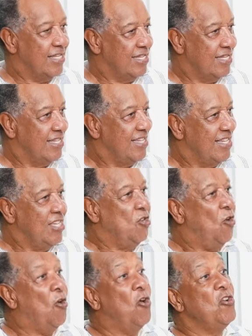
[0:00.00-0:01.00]
Start training
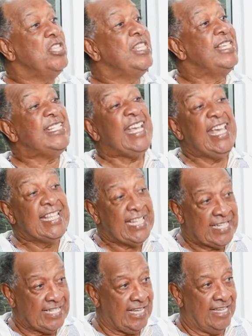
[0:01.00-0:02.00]
alone. All this
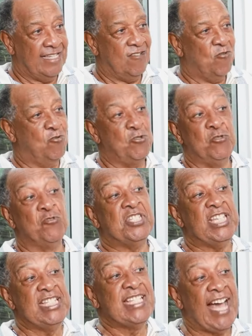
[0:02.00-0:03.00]
exercise who you
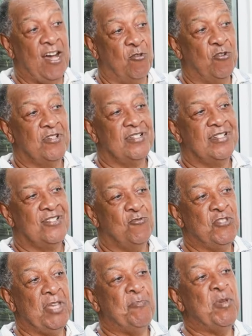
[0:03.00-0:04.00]
see now, yes.
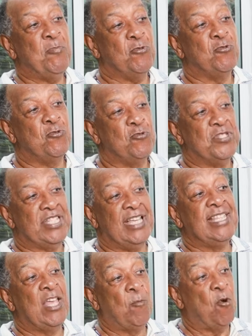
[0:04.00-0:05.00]
who the people do, do
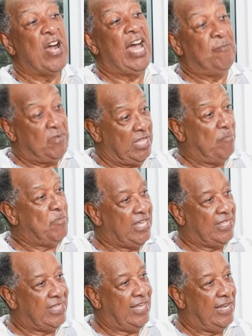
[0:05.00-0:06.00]
and they won't have in the
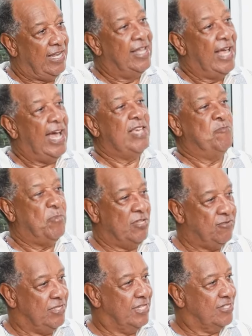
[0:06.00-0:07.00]
PSL, yeah. I
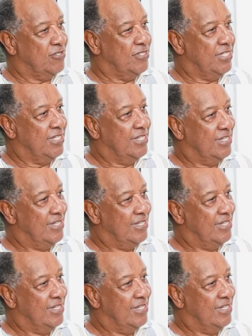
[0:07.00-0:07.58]
printed this one.